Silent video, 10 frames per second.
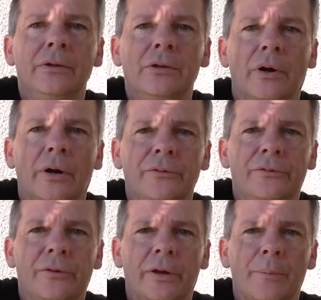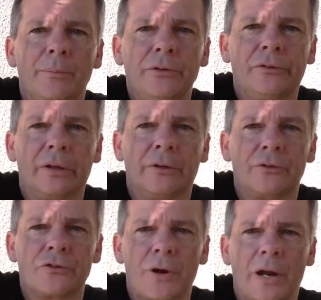You guys, New Zealand,
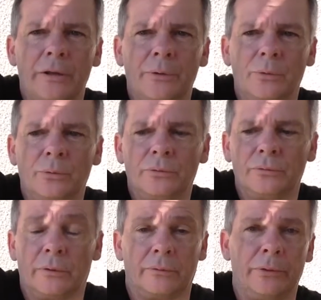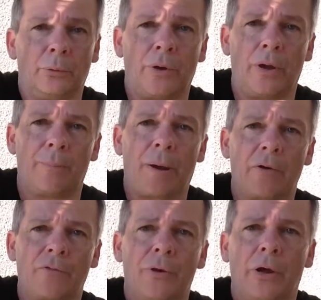Australia, you'll know,
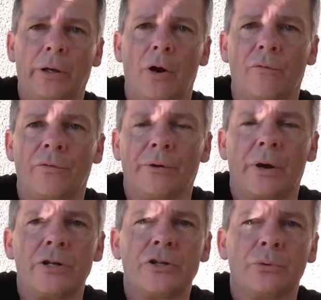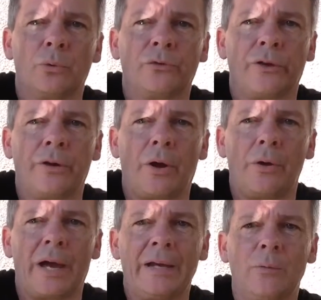apart from knowing Hop Federation, you also
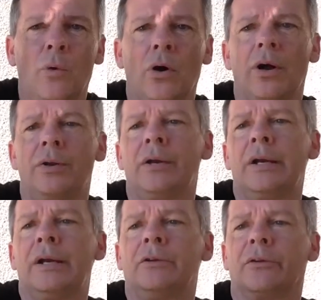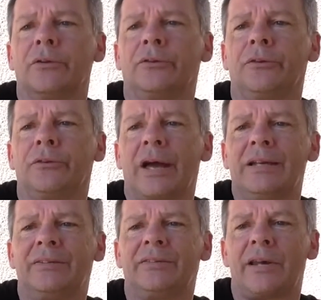know 8 Wired. So this is
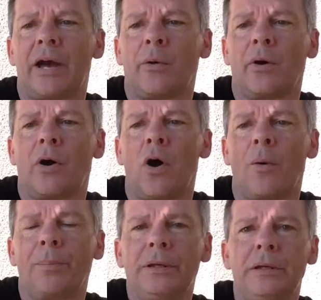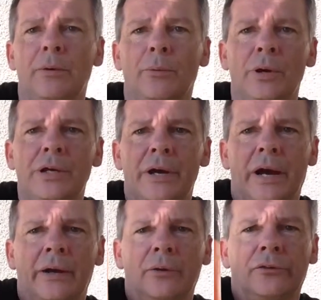a sour hoppy red
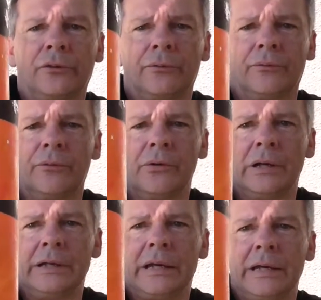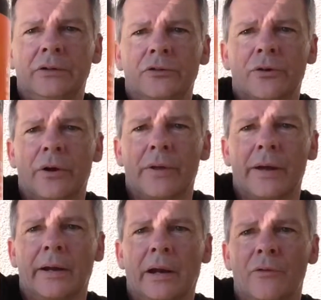ale, so really keen to try
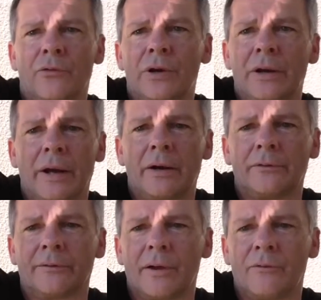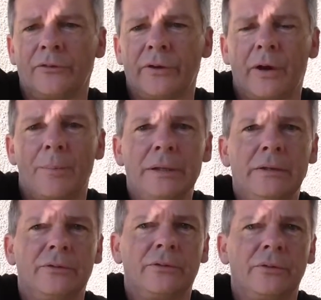that. Love red ales, love sour
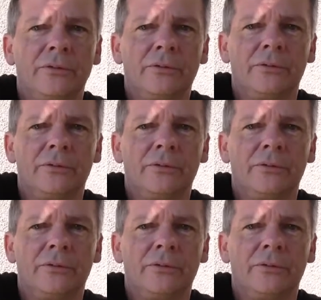beers.